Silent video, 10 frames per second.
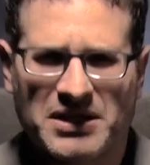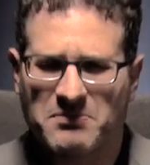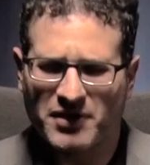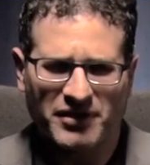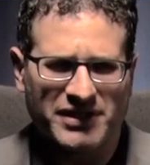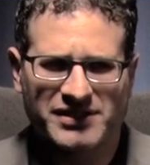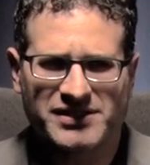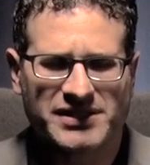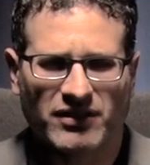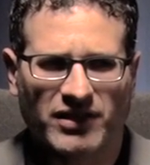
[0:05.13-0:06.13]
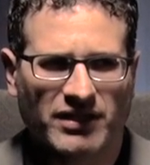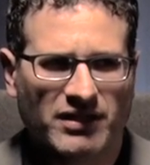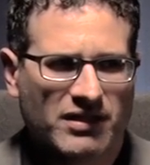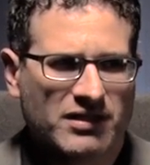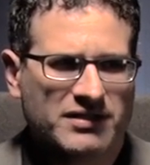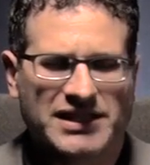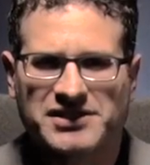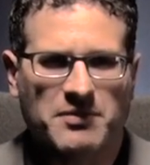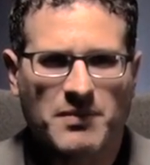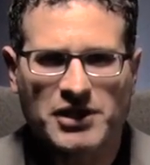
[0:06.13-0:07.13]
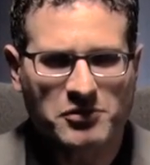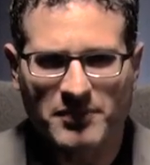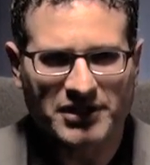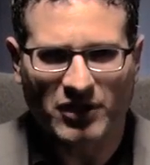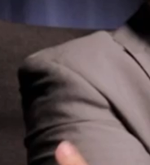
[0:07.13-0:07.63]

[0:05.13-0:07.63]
made millions selling test and measurement